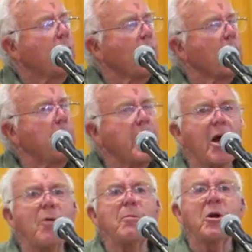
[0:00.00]
were
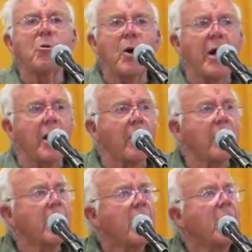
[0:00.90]
becoming
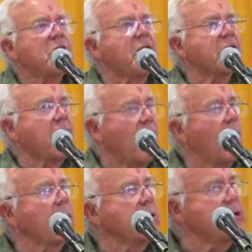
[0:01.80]
aware that
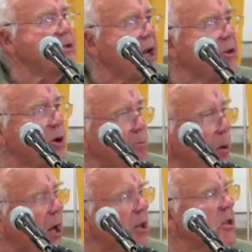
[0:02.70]
Congress set the
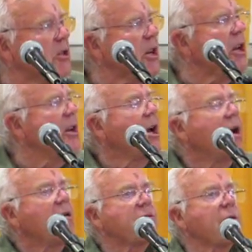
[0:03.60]
policy
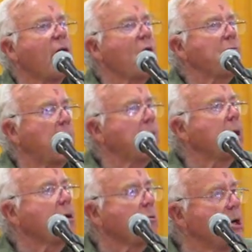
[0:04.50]
for our
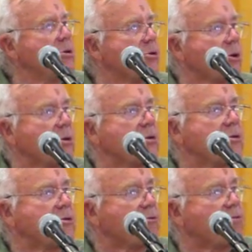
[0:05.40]
public resources,
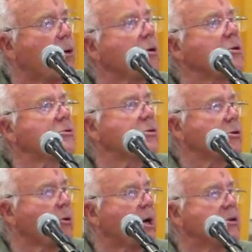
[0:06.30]
the forests, the
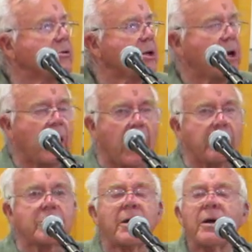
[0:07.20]
grazing
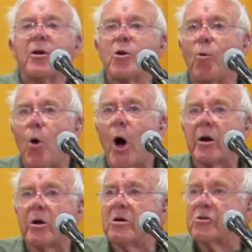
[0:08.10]
land, the
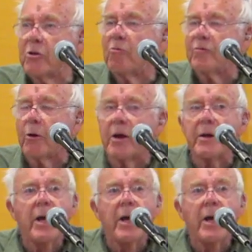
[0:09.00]
water, and so forth.